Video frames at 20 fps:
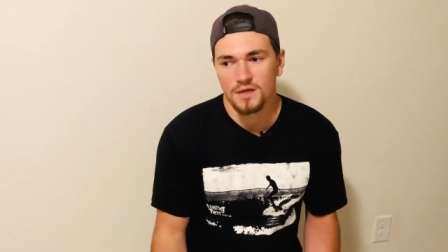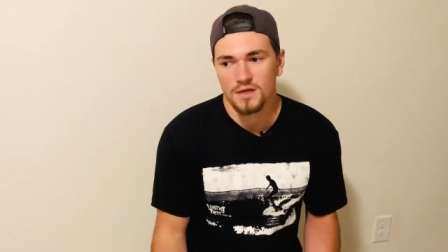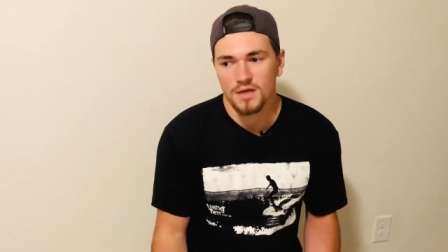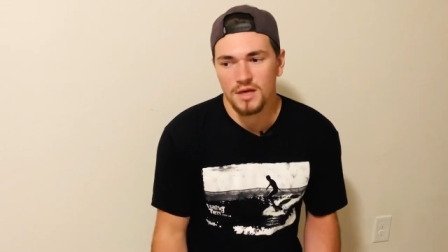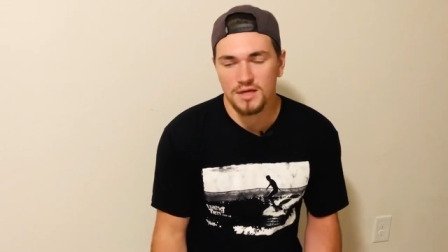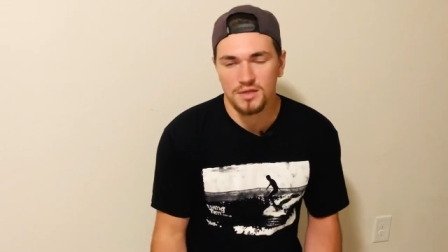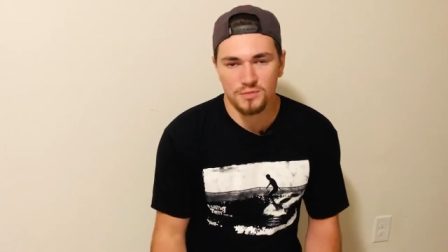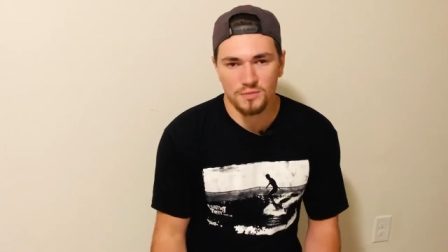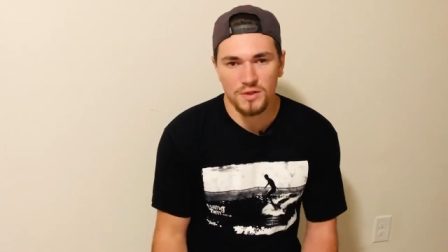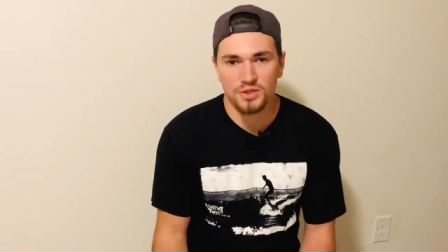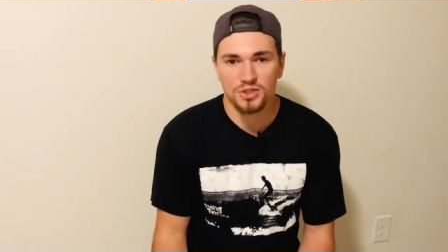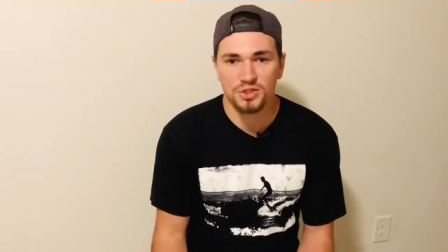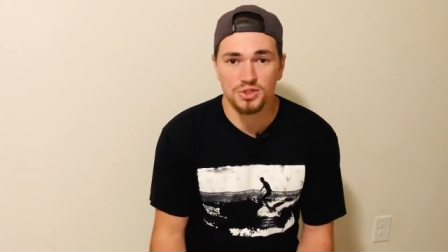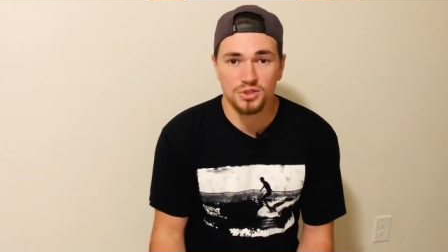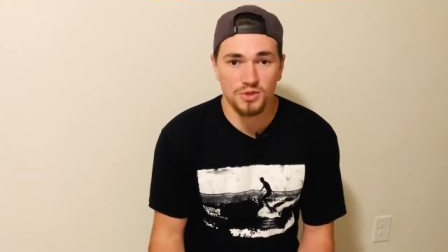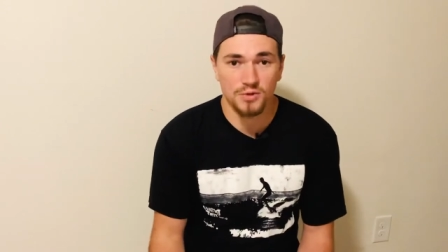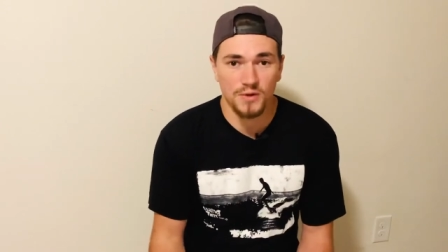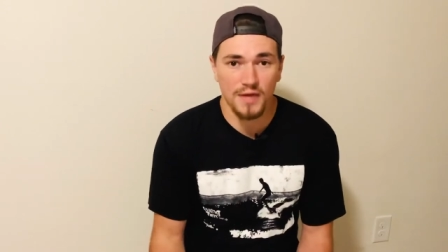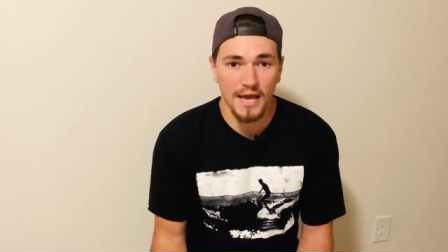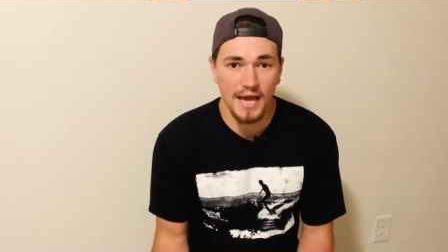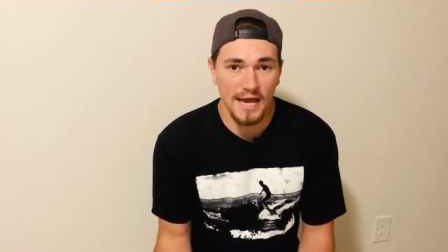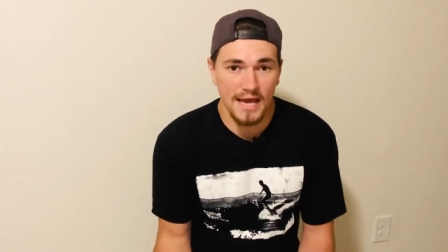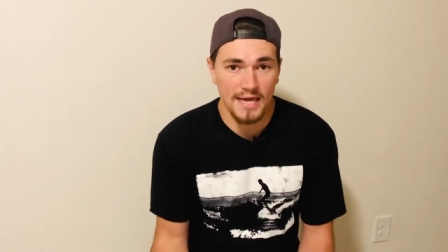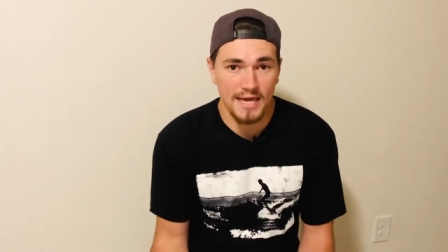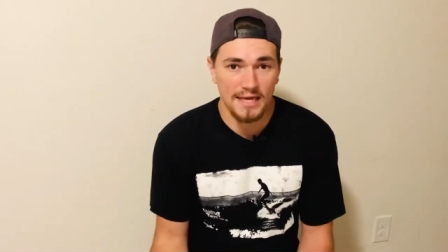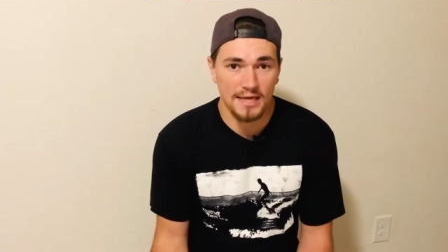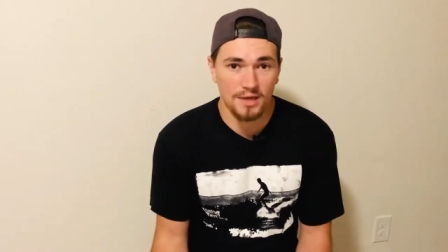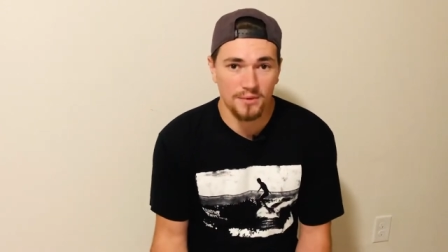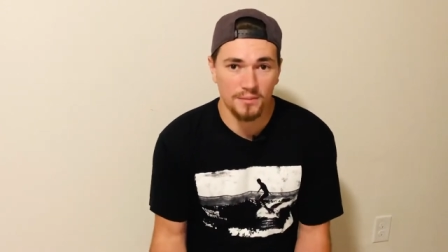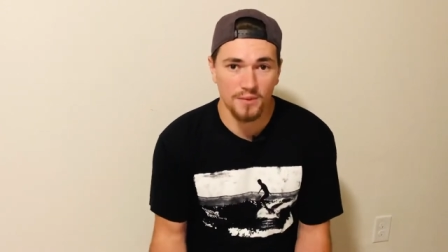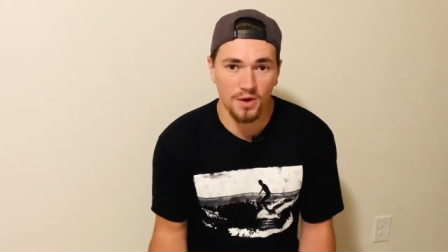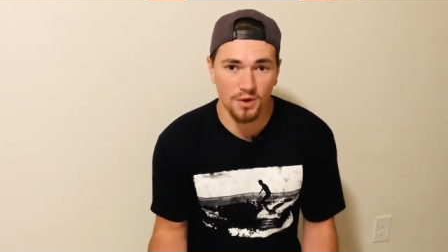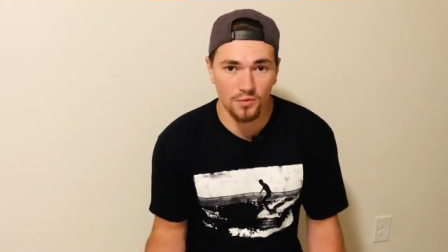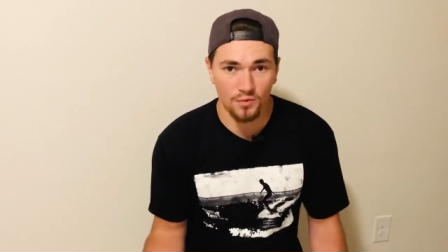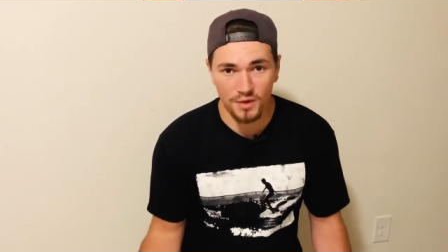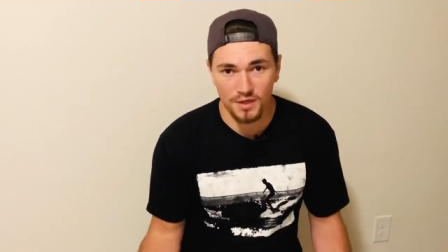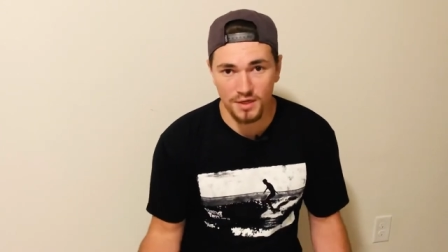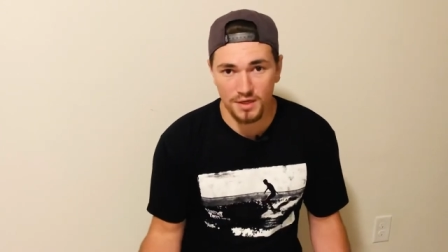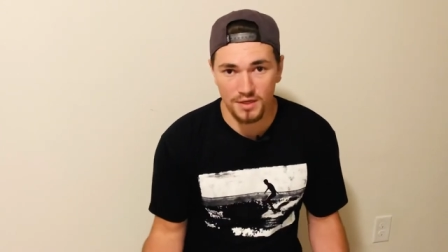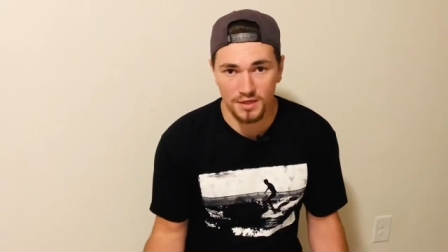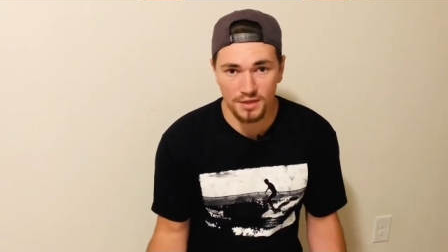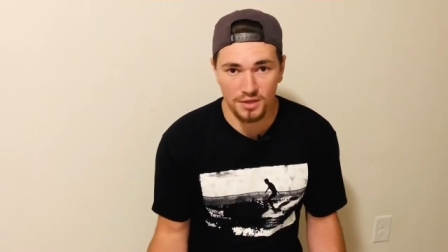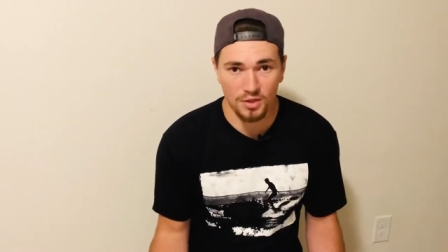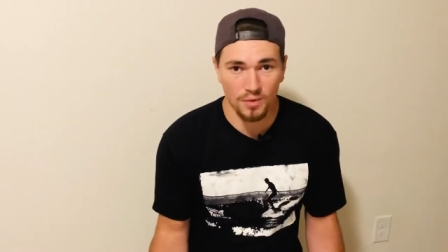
as much as you can about rigging.